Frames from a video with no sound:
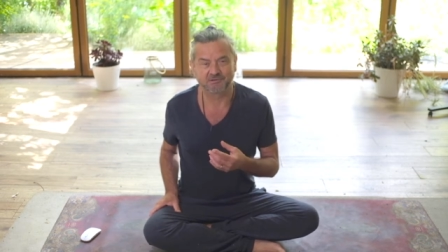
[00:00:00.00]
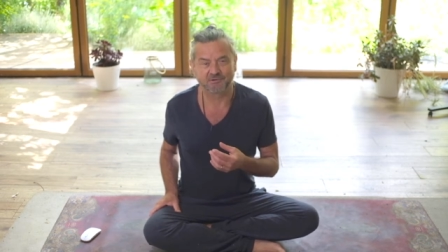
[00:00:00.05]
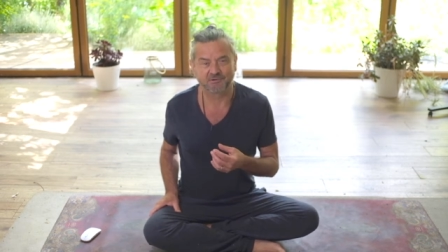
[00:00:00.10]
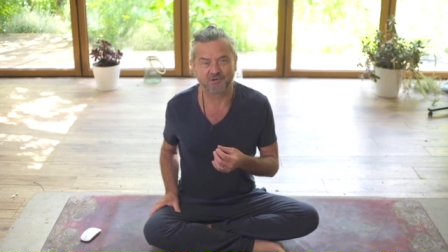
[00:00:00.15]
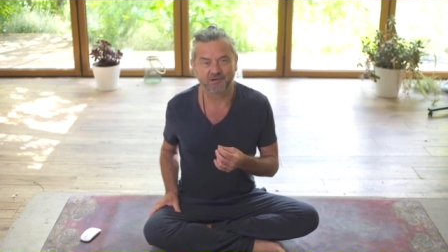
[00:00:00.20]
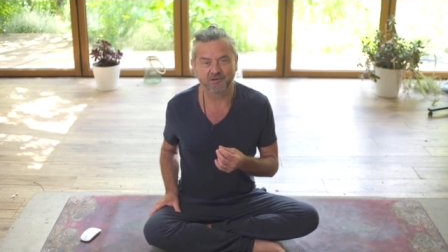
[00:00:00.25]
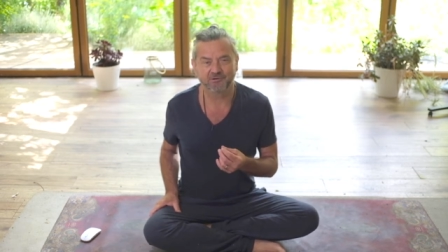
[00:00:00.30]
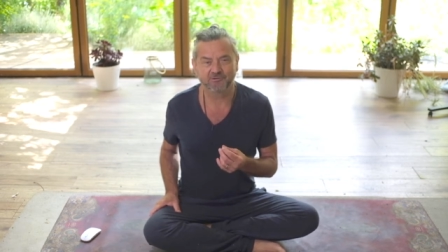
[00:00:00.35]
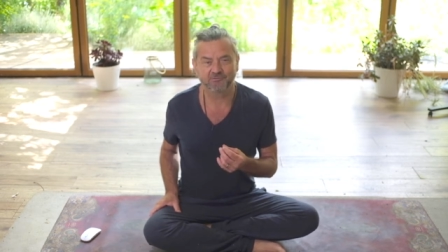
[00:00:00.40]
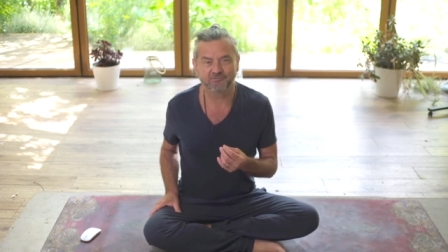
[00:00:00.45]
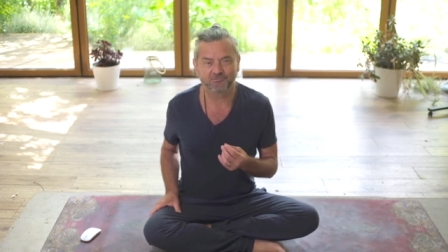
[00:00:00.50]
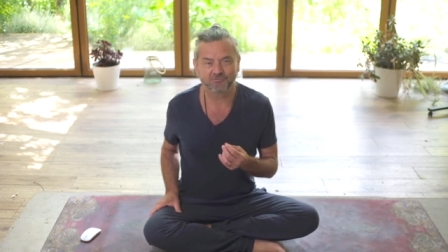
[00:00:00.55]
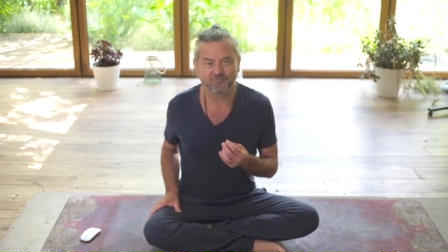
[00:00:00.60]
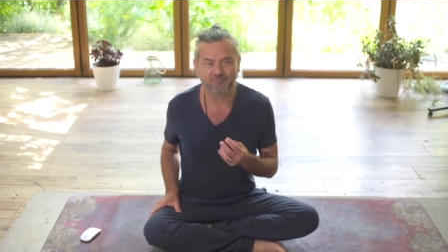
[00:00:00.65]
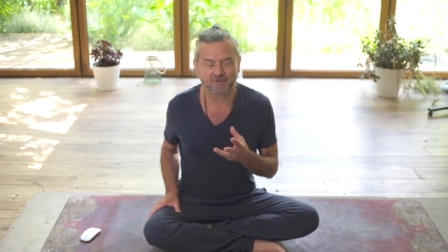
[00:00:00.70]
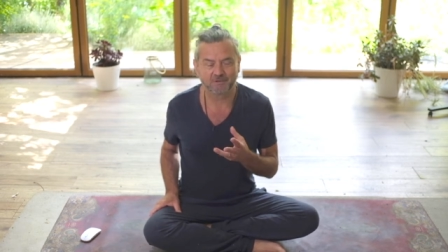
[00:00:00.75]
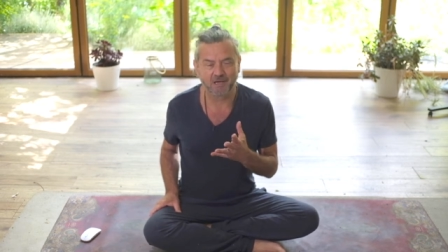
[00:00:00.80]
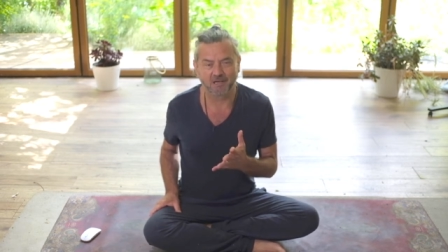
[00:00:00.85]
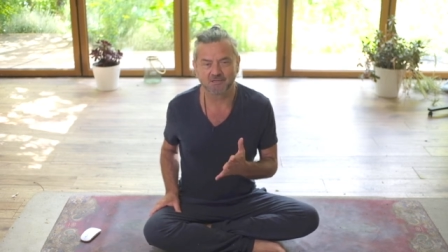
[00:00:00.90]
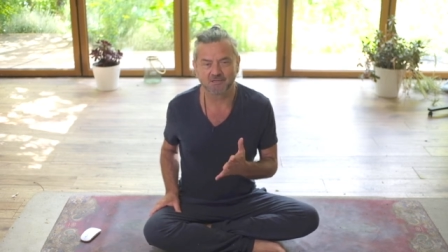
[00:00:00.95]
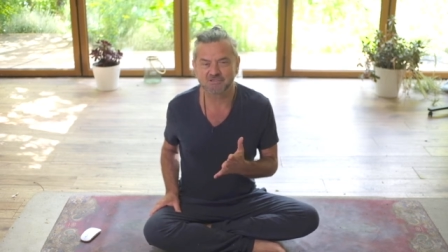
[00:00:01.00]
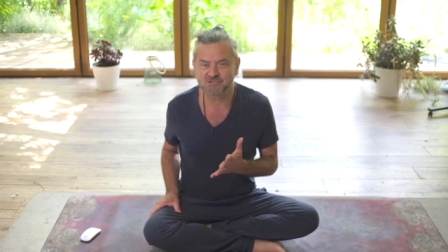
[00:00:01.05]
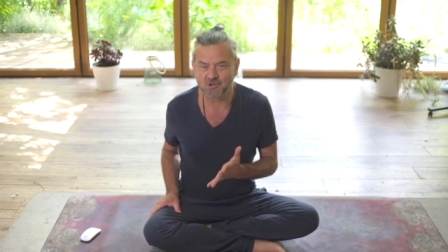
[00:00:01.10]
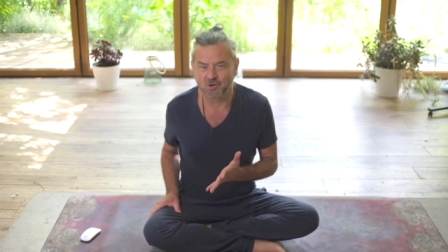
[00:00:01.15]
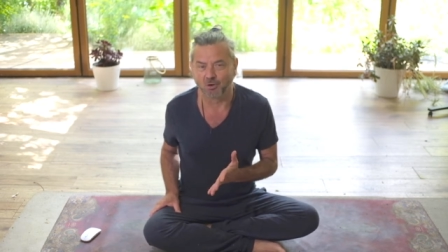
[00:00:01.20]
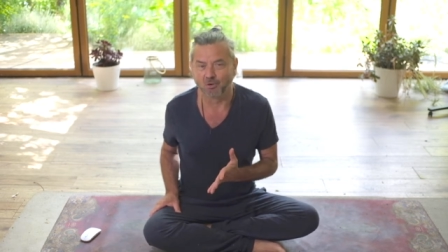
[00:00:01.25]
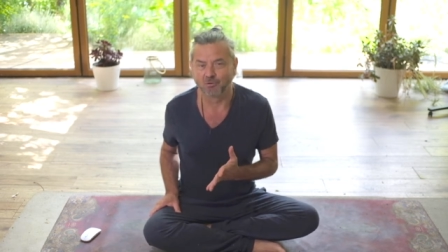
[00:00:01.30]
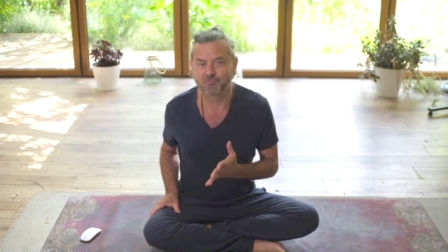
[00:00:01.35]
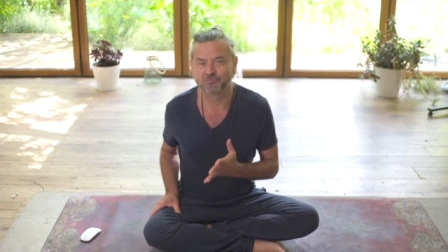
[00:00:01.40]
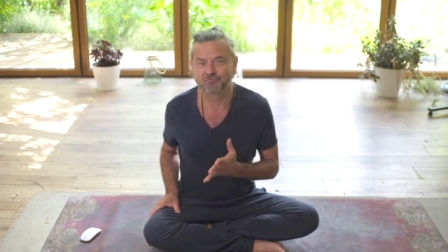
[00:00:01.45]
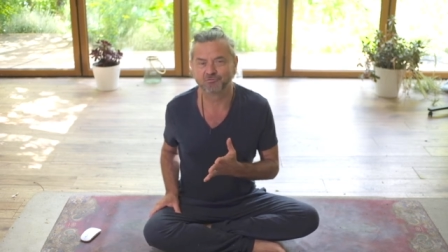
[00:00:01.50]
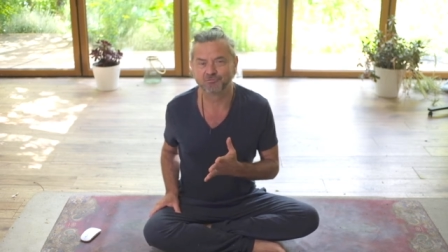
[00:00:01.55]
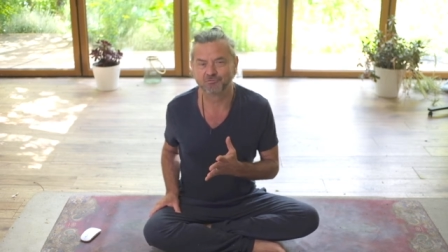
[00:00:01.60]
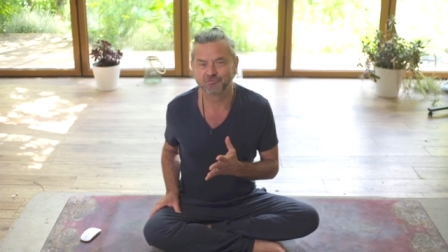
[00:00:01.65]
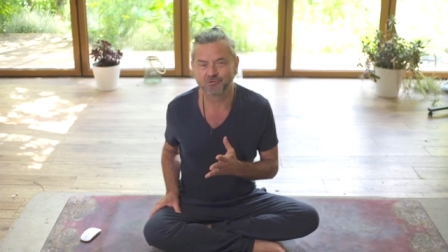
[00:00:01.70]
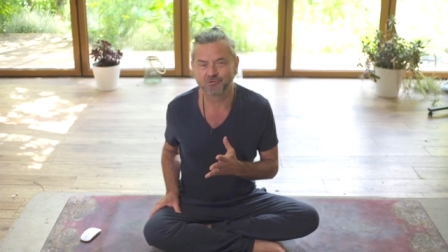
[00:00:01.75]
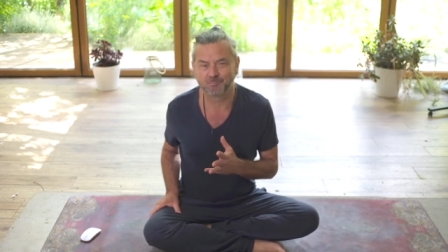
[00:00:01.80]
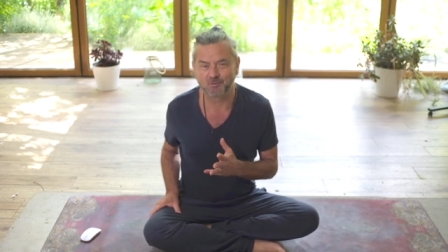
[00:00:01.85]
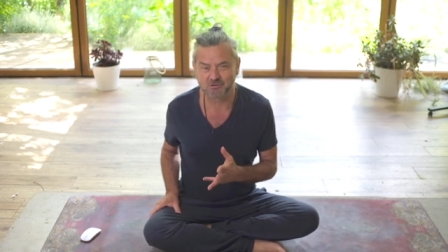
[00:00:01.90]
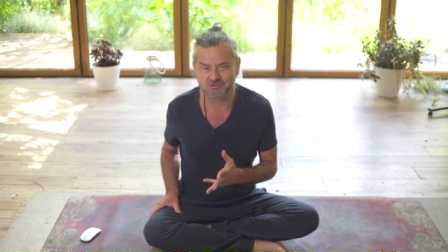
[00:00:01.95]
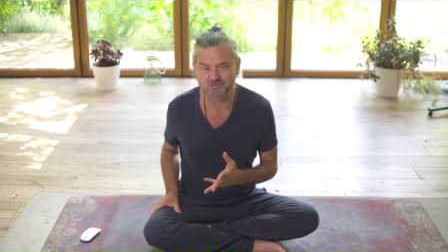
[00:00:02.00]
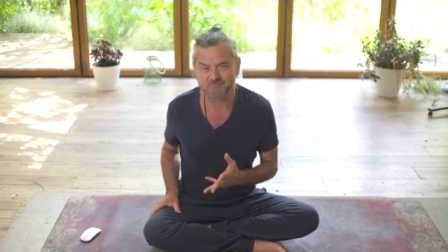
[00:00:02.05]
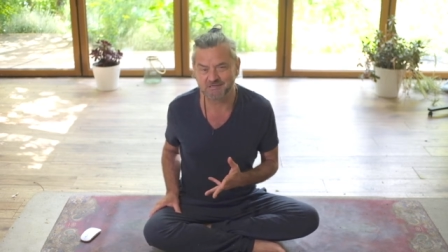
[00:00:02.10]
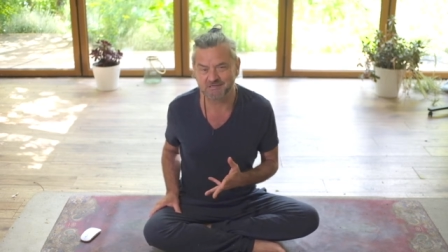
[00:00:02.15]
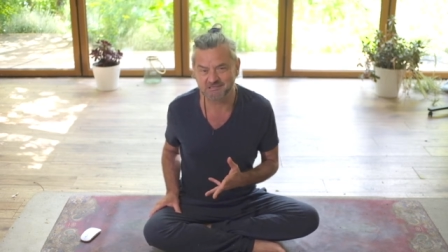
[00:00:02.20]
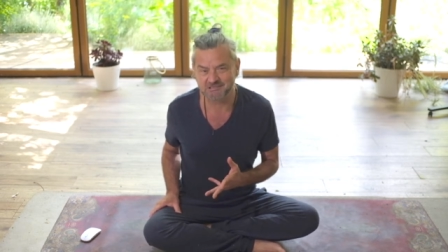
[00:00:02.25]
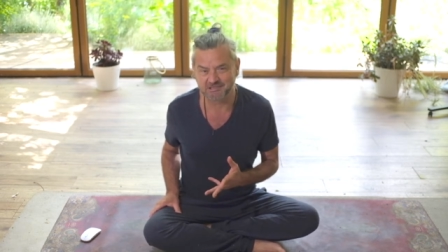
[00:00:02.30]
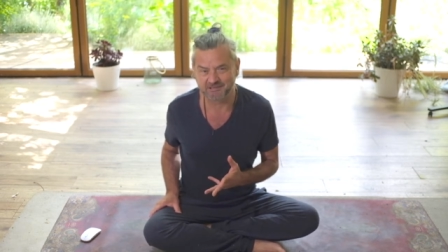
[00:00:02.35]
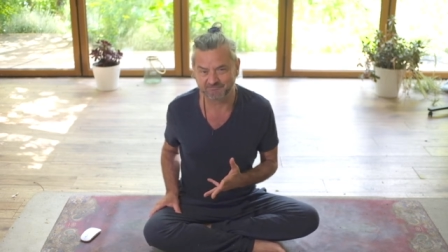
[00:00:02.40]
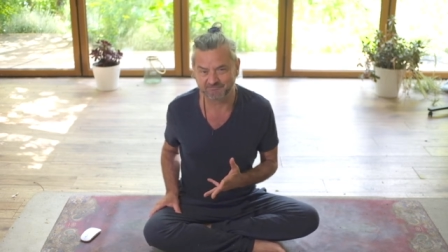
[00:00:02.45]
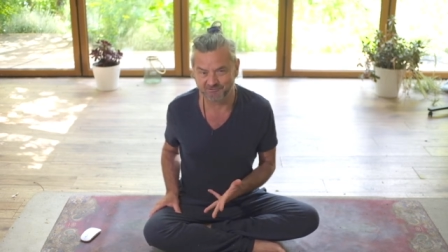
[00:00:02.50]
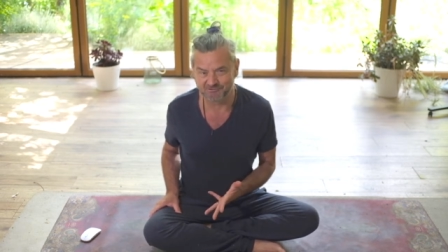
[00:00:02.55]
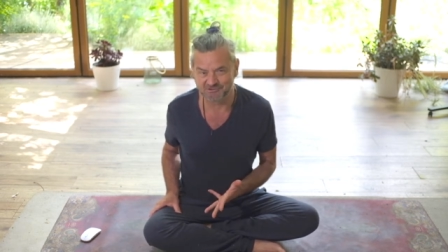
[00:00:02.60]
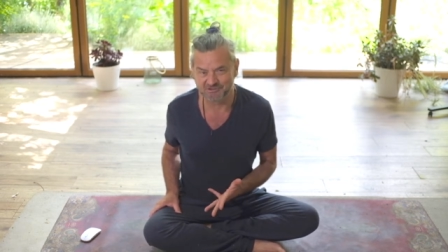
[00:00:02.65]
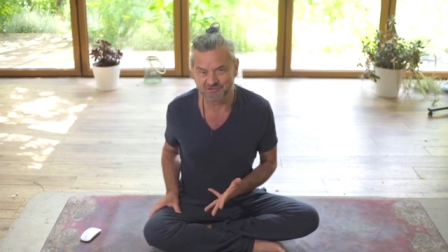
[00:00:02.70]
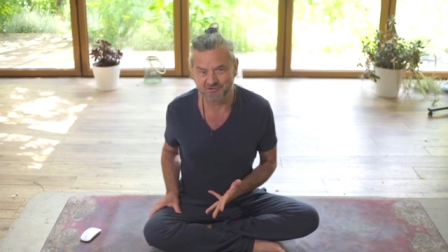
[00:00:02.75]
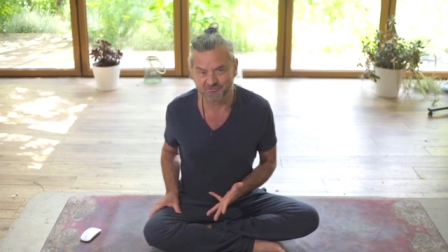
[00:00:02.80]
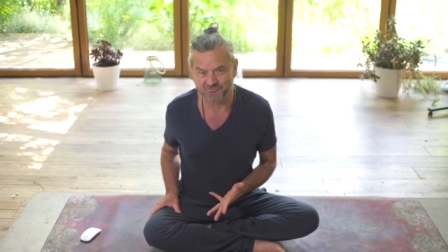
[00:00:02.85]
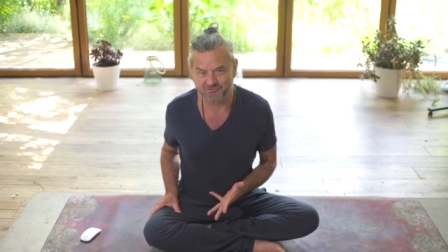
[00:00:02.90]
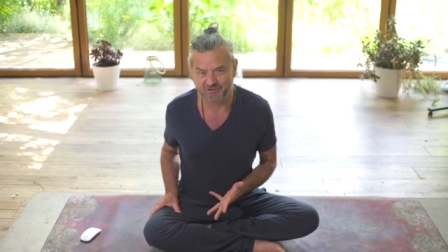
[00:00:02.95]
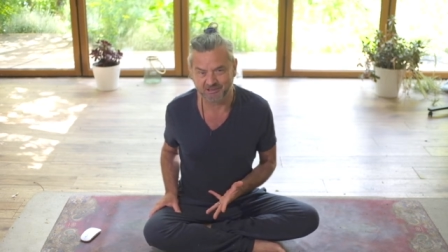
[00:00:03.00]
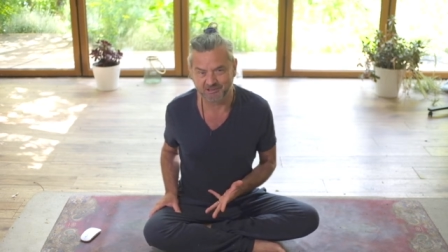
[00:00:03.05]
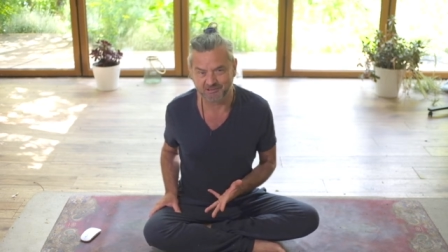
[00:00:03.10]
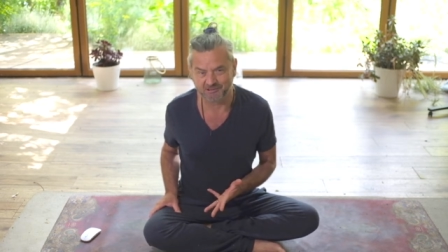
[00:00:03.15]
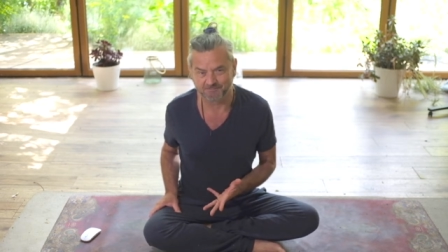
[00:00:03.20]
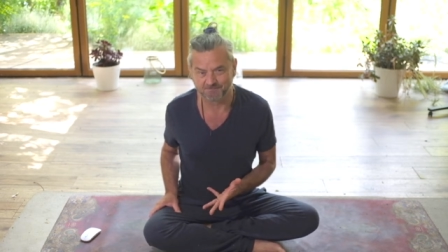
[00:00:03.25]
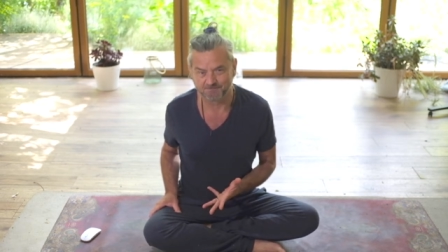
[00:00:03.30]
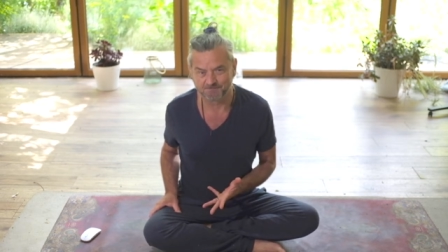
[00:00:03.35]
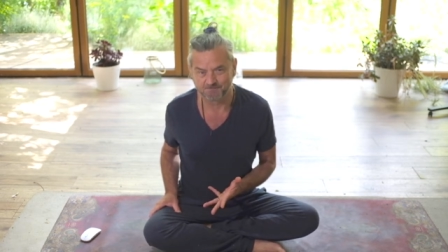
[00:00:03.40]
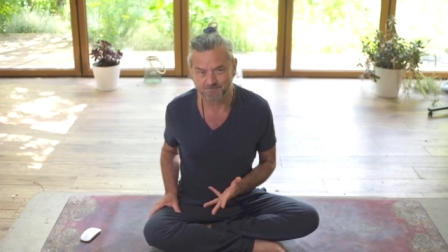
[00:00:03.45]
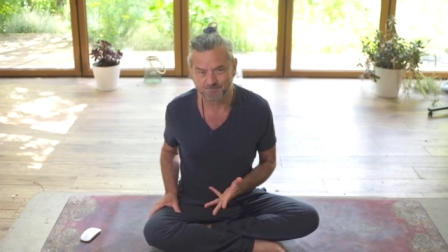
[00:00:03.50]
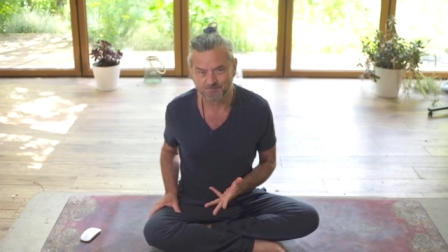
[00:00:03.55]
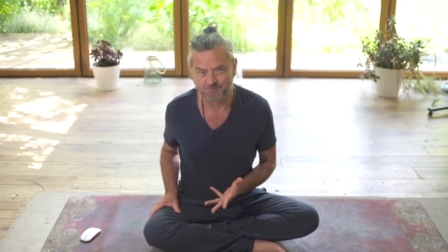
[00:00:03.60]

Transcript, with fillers: it kind of cuts off the possibility of using your feet.